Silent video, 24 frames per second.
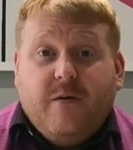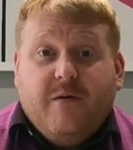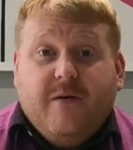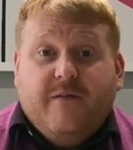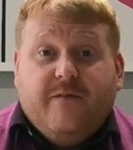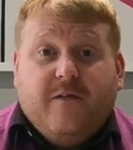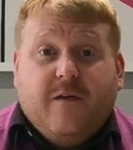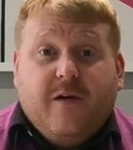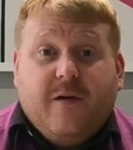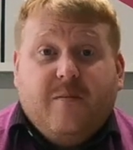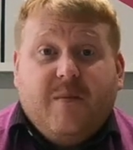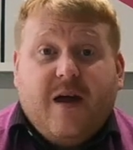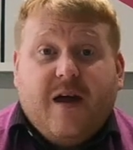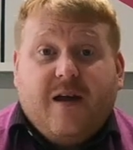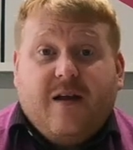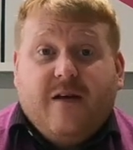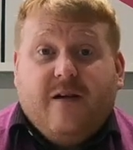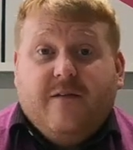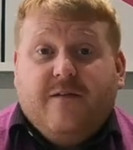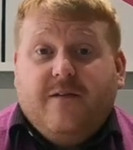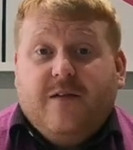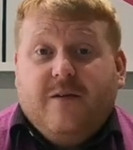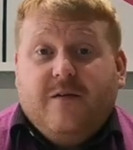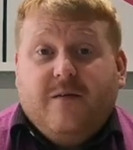you avoid
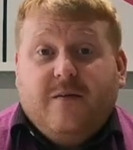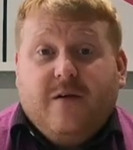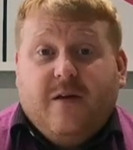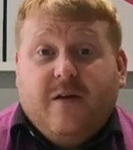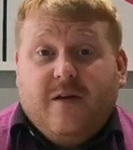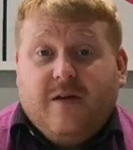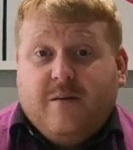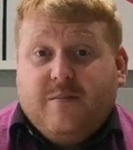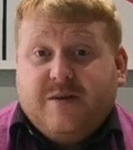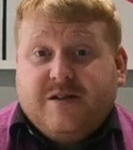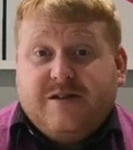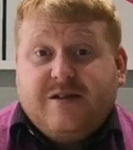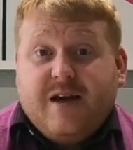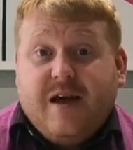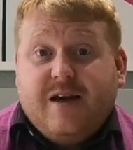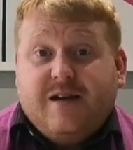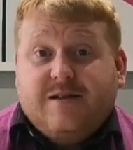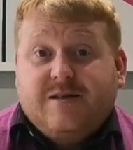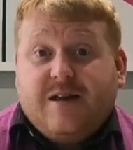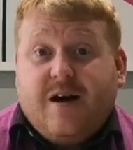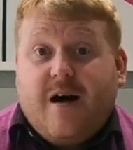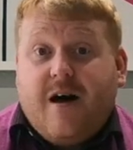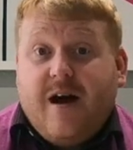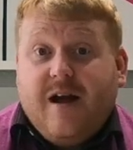making a few of the
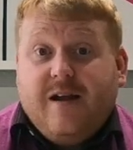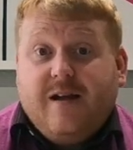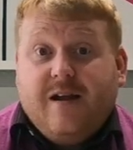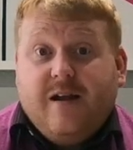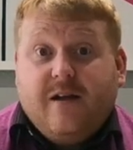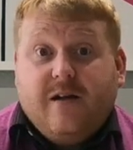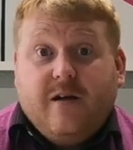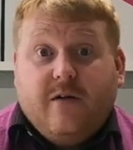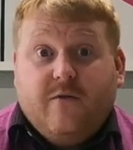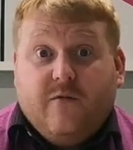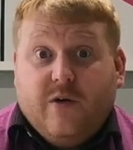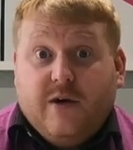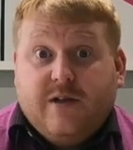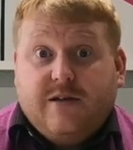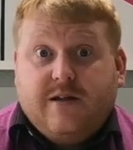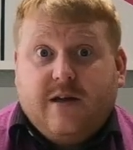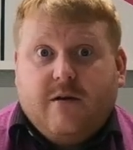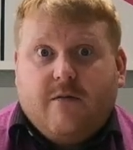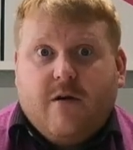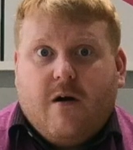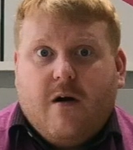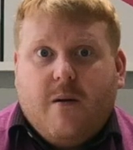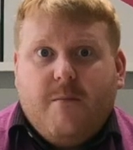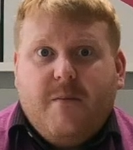mistakes that I did, of which
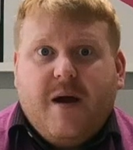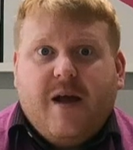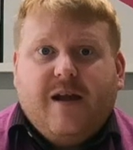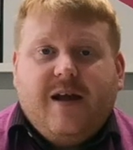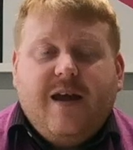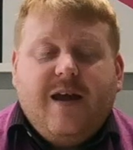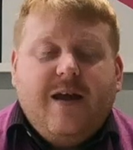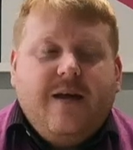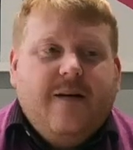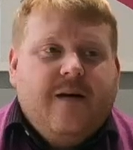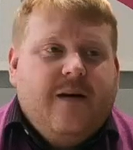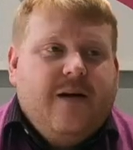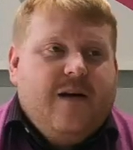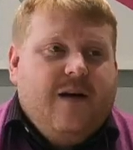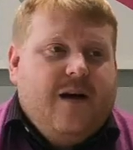there are many,